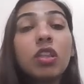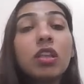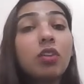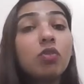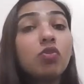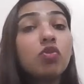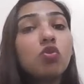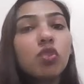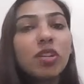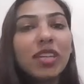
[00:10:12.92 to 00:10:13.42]

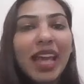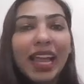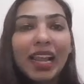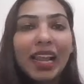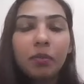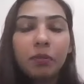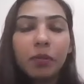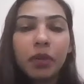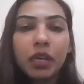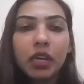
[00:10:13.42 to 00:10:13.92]
used to
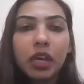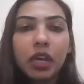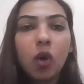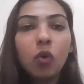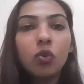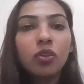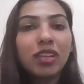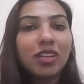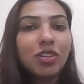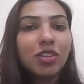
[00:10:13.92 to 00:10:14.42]
tell me
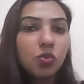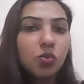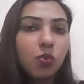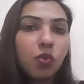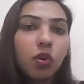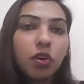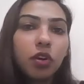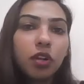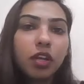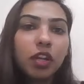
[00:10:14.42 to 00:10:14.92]
how things
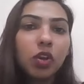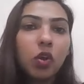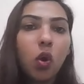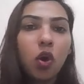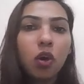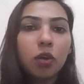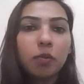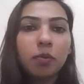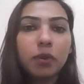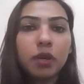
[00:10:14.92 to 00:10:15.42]
work in
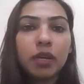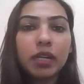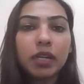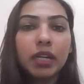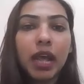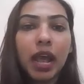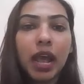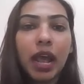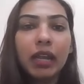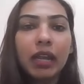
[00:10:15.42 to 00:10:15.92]

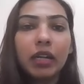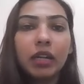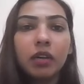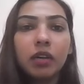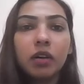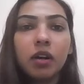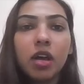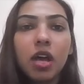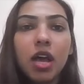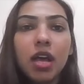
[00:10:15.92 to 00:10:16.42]
corporate, and
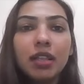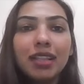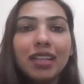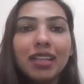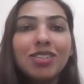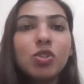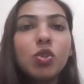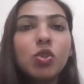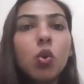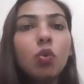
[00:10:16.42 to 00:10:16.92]

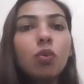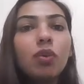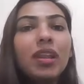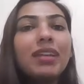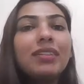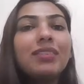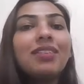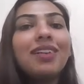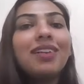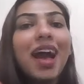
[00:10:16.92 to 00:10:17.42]
there's no,
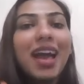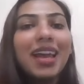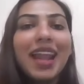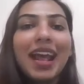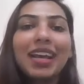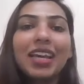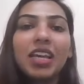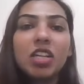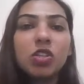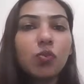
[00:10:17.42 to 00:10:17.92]
like, the
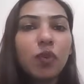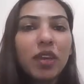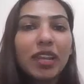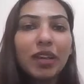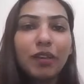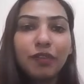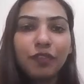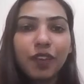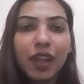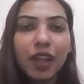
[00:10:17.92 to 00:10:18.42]
hierarchy is
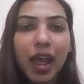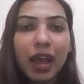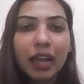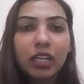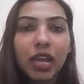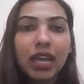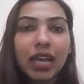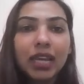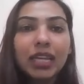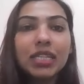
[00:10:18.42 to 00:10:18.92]
very flat.
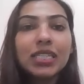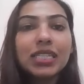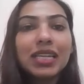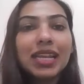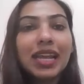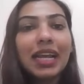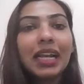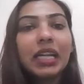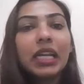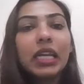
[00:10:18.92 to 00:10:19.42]
I can
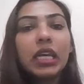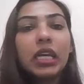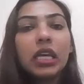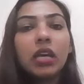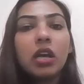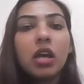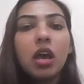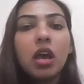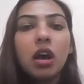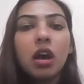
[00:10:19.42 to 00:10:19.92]

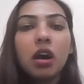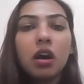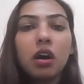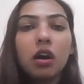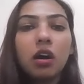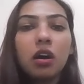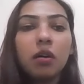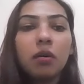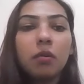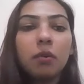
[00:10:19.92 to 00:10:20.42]
directly
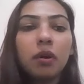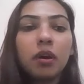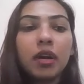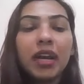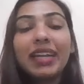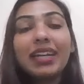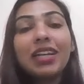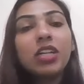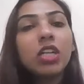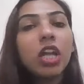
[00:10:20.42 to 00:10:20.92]

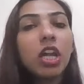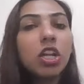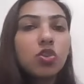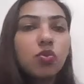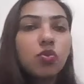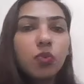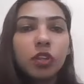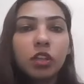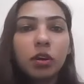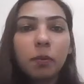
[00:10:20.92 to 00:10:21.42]
get in touch
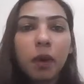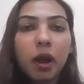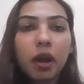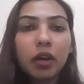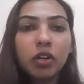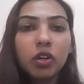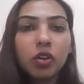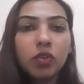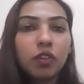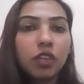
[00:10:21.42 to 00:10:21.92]
with a
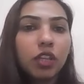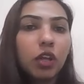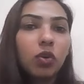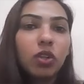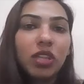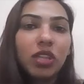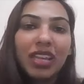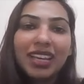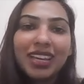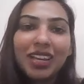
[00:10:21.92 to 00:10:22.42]
partner
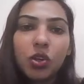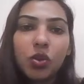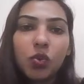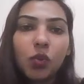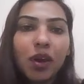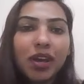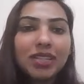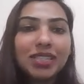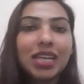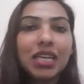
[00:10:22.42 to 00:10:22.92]
without thinking
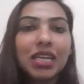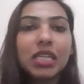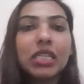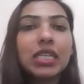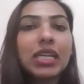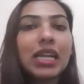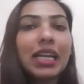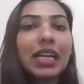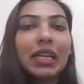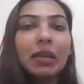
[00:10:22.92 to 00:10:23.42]
twice. I can
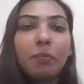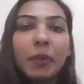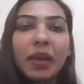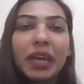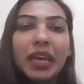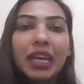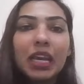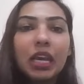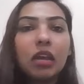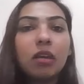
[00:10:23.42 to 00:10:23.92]
directly
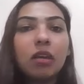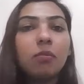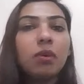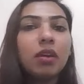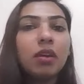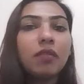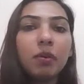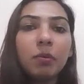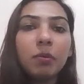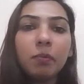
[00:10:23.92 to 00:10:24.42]
ping him,
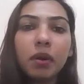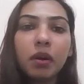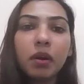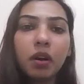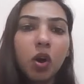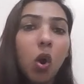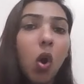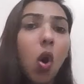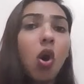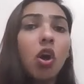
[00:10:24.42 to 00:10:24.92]
give him a
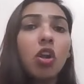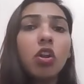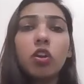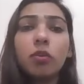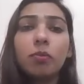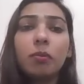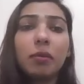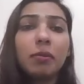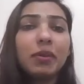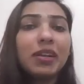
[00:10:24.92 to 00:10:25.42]
call, or
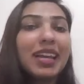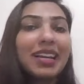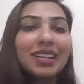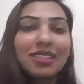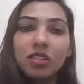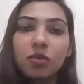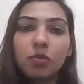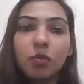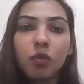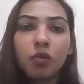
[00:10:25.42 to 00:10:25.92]
maybe
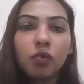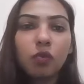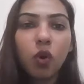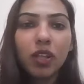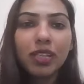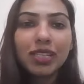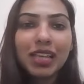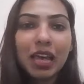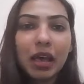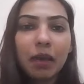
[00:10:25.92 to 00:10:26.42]
text him on
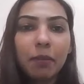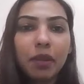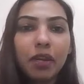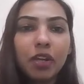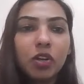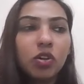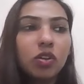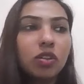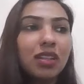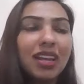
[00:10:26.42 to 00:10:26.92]
WhatsApp,
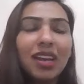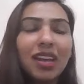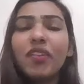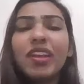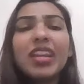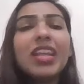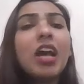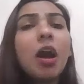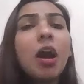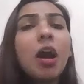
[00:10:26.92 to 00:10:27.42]
and they are
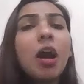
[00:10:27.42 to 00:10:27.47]
very